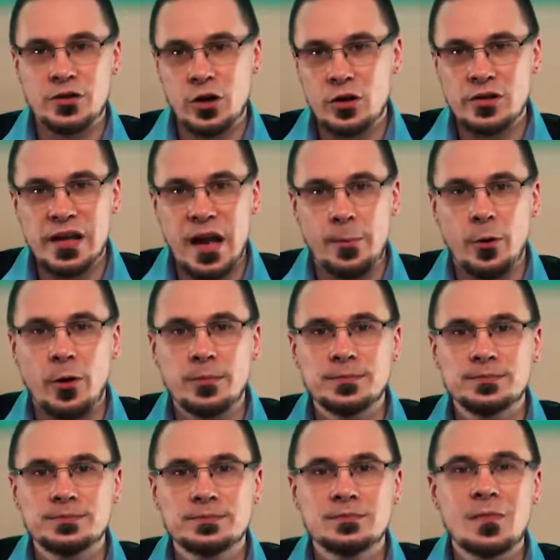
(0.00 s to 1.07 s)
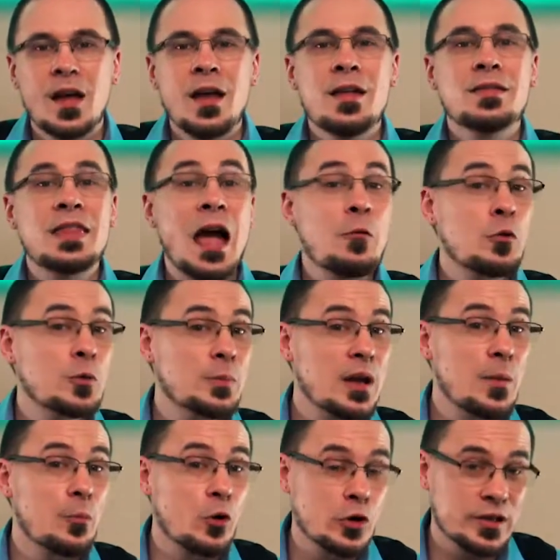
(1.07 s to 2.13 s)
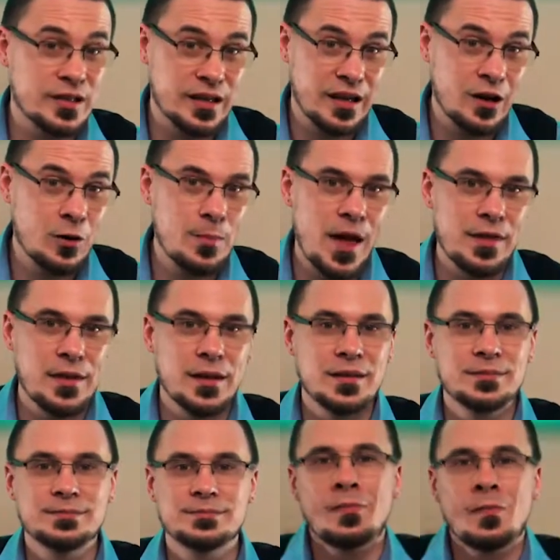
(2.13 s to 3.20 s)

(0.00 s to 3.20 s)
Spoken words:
turntable. That would be a more secure method.